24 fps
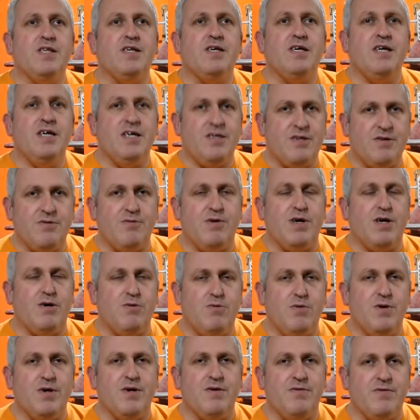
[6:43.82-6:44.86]
it's well
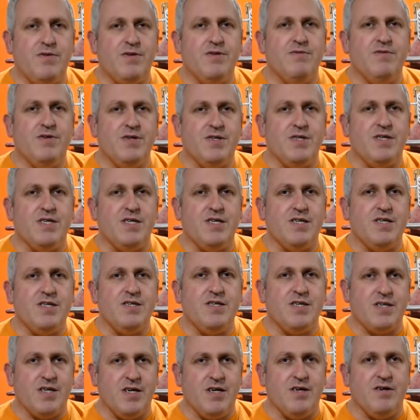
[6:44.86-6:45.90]
worth the visit
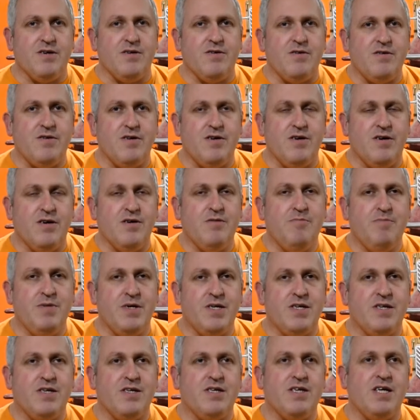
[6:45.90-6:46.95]
to go. I've
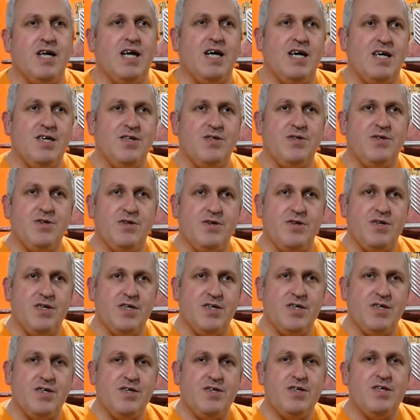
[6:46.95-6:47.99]
been the last 2
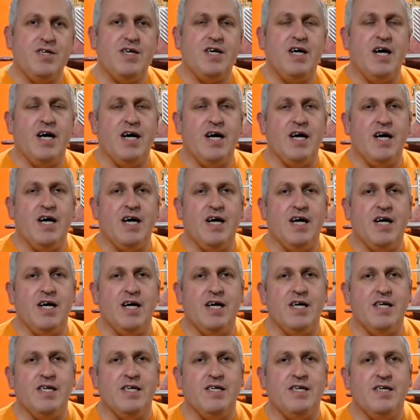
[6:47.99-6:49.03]
years
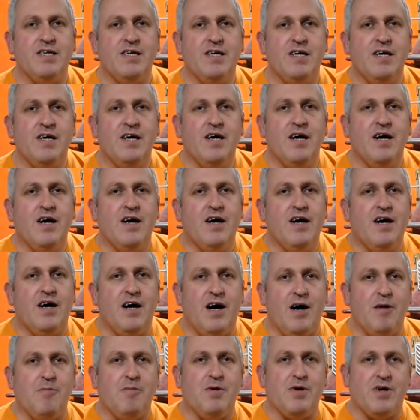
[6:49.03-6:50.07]
and
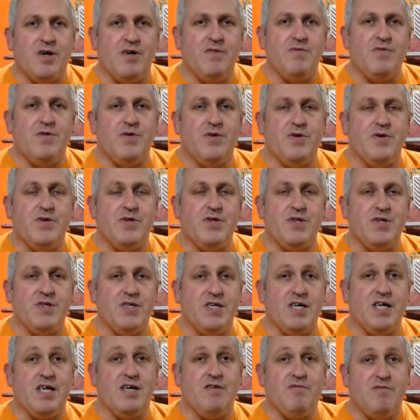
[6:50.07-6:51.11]
I'm looking forward to
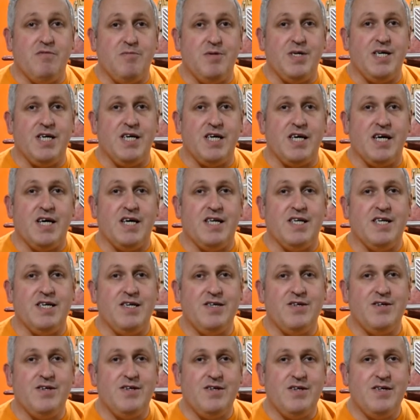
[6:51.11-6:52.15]
seeing everybody again
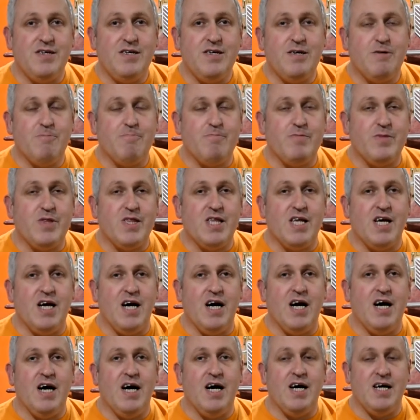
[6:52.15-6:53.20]
this year.
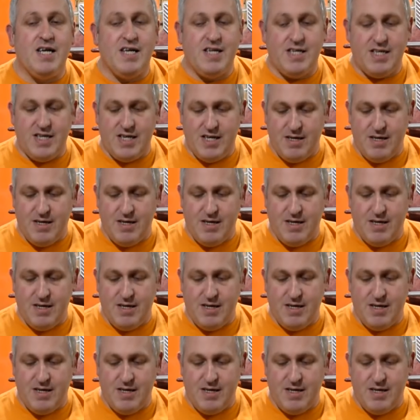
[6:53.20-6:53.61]
And